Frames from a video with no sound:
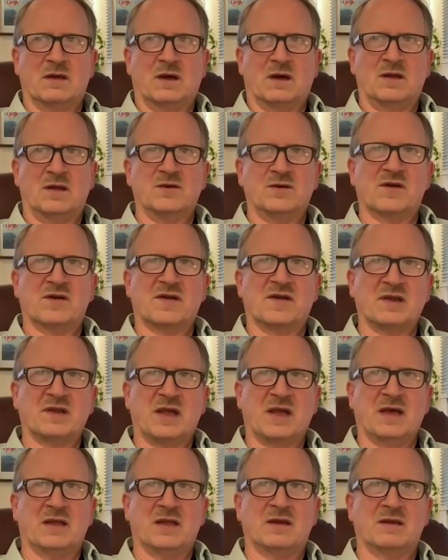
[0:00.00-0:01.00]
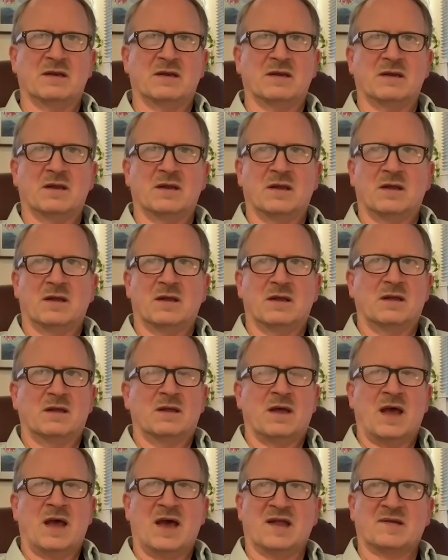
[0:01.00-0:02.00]
understand
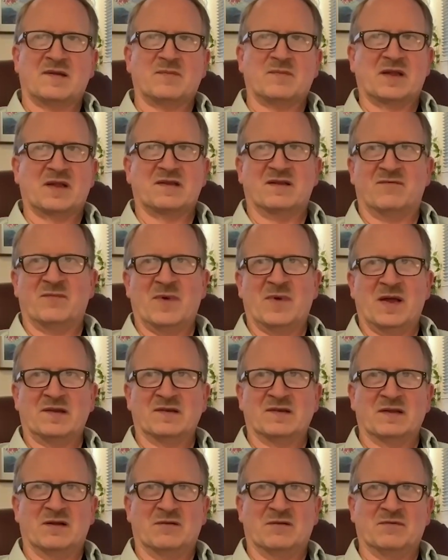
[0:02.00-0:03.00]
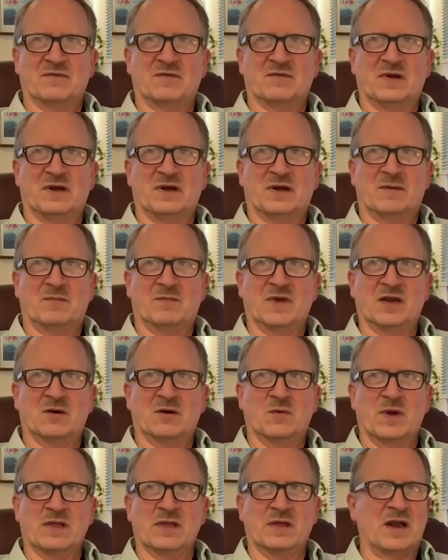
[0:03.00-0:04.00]
aspects of myself in a
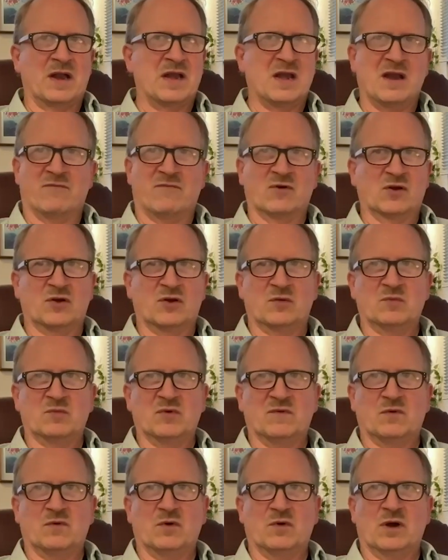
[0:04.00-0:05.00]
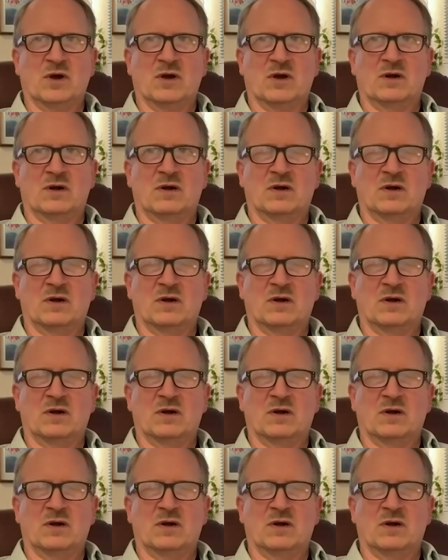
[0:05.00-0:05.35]
way that I never could before,